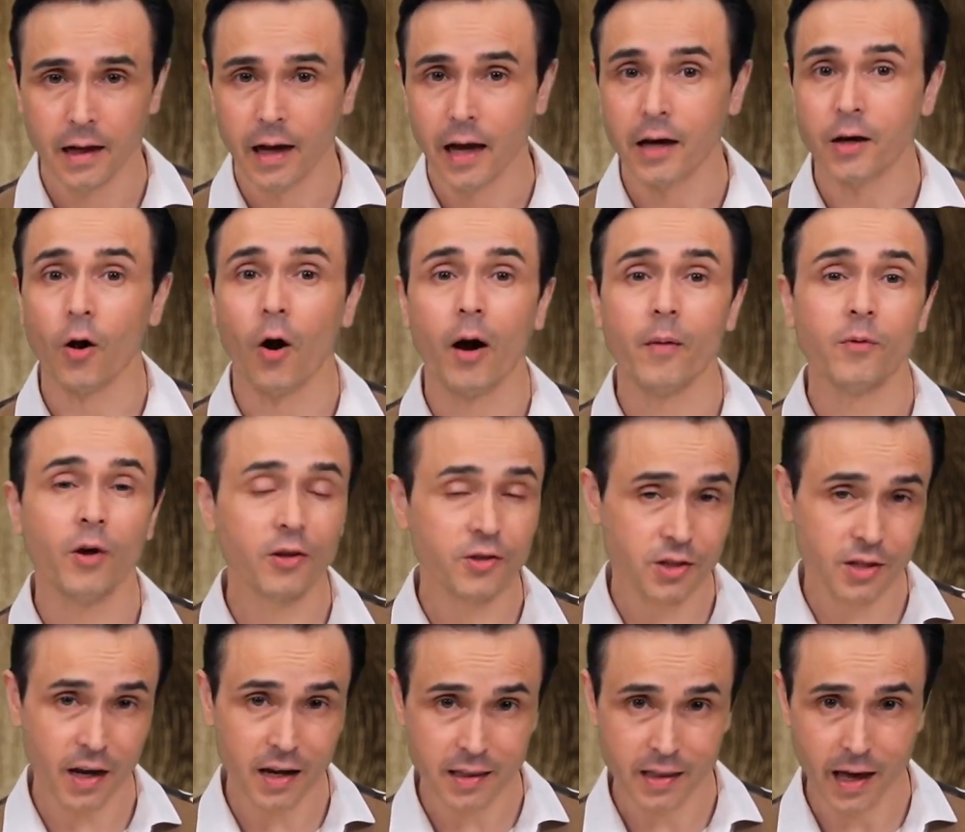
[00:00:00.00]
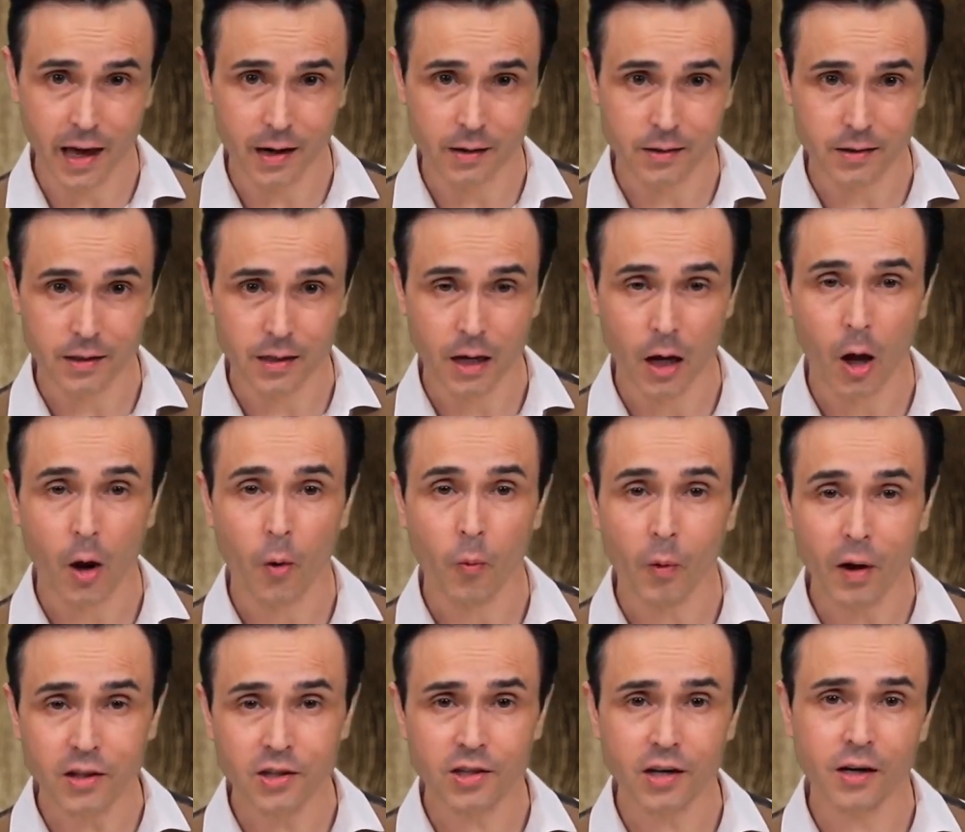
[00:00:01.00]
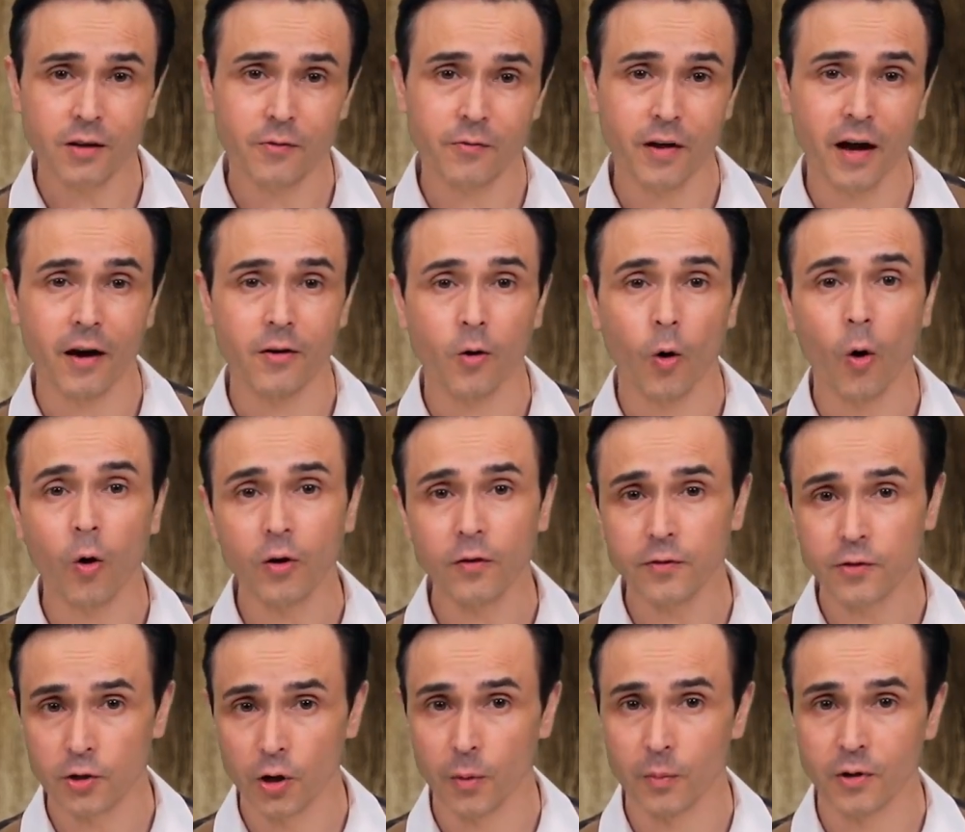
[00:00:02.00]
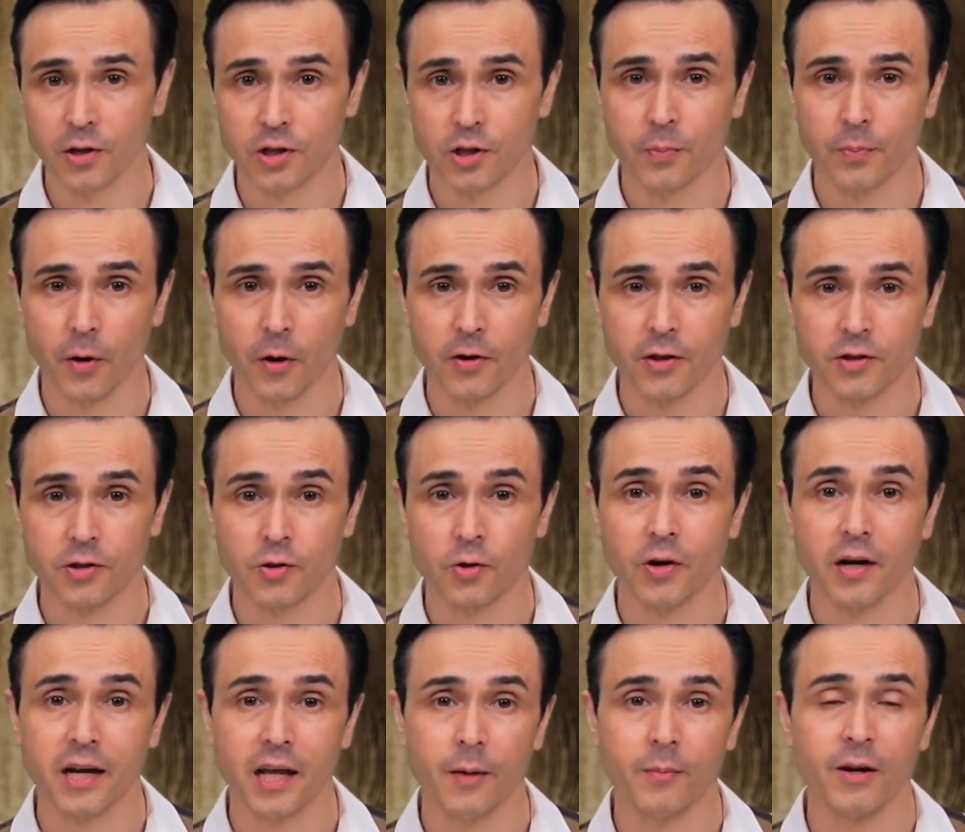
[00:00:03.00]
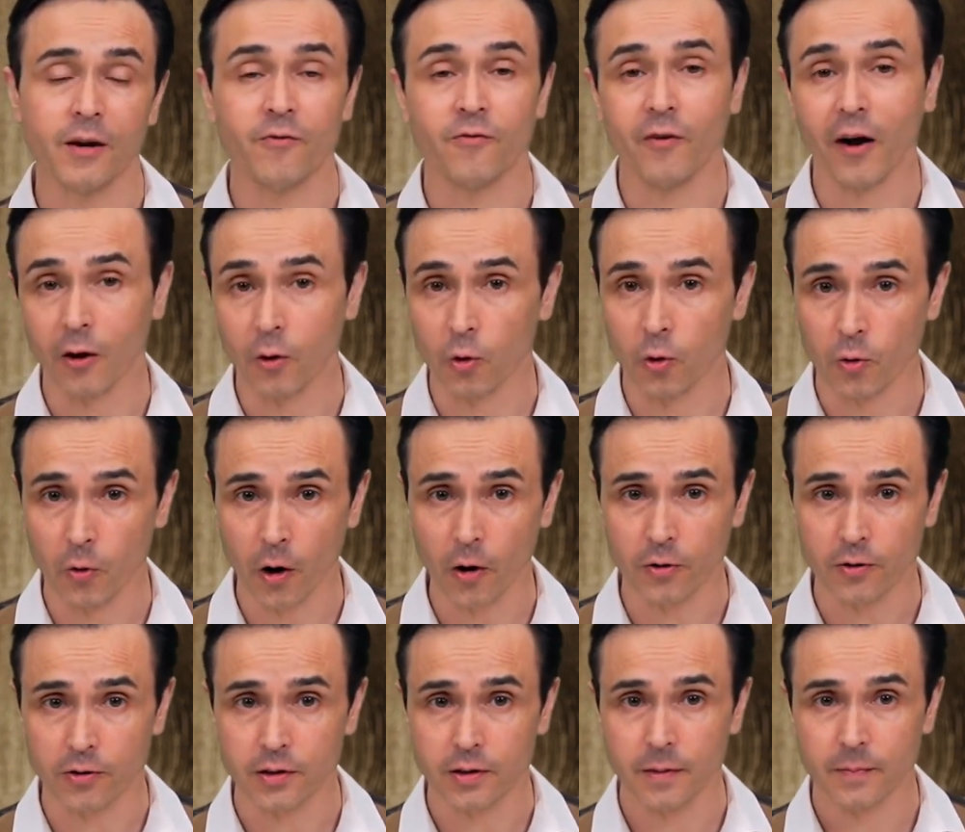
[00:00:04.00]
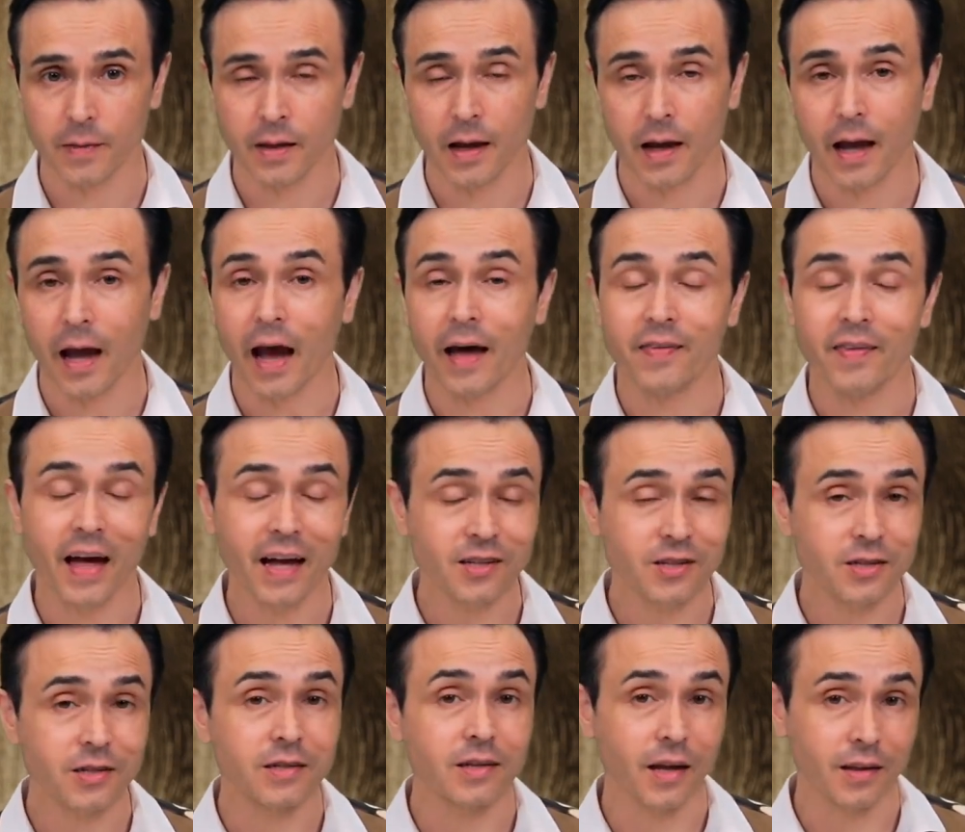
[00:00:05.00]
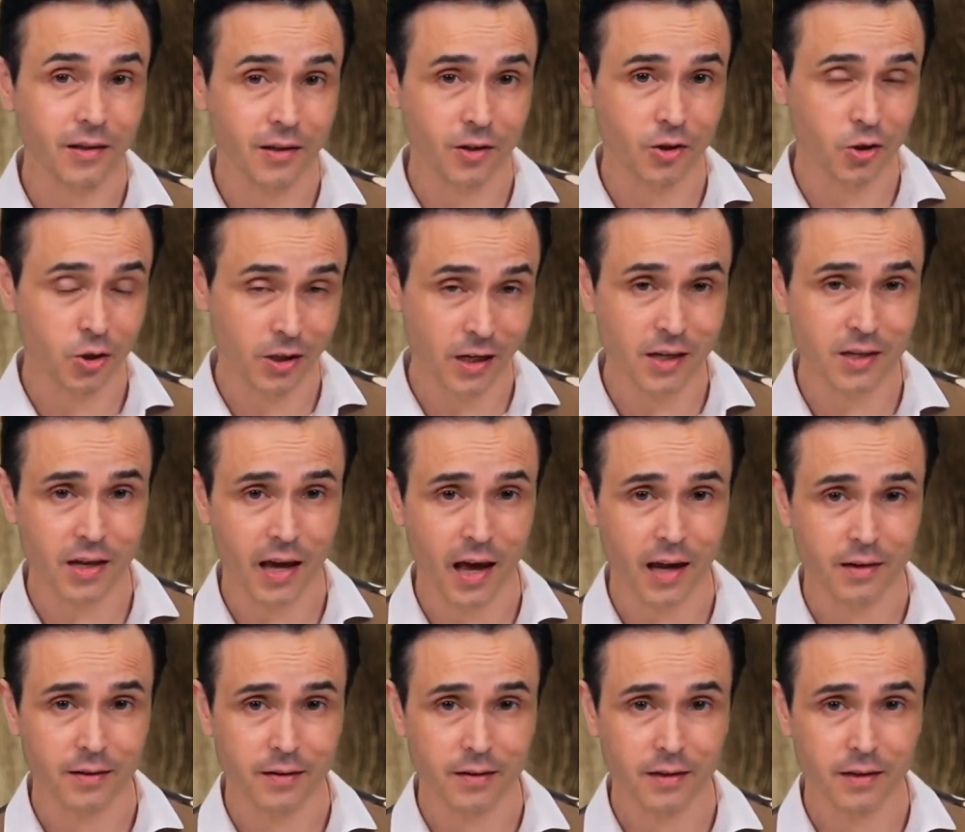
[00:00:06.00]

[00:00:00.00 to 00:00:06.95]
No, I'm not saying that. One study found all of turmeric's components could inhibit fungal growth, and that's nothing to sneeze at.